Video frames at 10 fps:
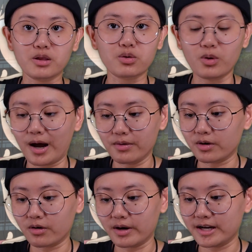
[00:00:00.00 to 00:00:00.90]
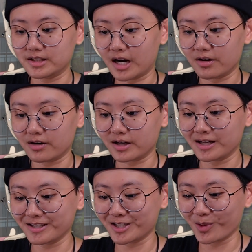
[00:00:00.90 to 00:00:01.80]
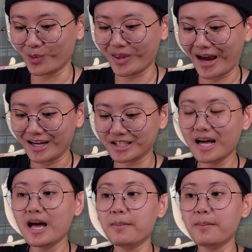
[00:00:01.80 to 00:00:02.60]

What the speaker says: throughout her entire school days.